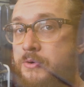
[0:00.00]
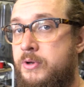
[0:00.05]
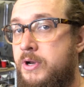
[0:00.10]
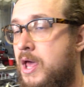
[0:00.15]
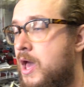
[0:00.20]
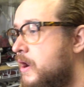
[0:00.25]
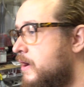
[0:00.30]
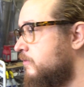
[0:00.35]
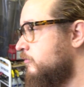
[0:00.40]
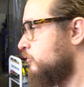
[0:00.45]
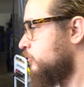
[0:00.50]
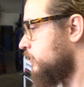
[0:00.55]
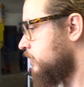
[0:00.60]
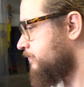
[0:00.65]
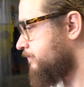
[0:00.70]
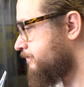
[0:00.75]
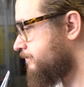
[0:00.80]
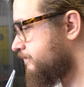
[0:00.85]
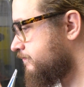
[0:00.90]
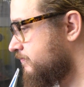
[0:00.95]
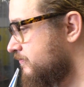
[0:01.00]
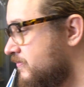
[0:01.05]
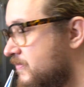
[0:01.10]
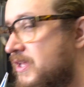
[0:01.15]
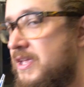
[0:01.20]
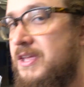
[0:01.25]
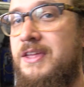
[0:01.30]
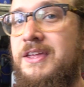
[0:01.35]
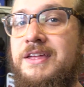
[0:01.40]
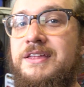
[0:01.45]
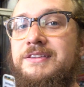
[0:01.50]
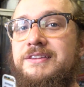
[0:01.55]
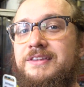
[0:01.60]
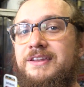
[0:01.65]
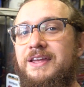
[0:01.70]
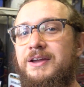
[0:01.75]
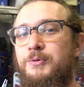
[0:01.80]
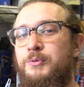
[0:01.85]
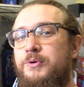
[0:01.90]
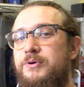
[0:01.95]
going on, everyone?
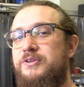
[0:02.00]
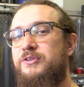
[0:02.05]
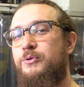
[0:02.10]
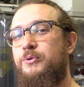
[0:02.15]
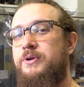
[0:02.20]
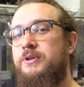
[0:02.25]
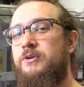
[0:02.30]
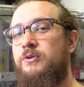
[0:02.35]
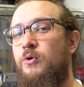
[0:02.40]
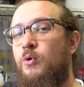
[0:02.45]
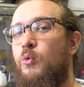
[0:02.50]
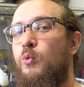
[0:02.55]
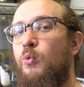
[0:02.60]
Today we're doing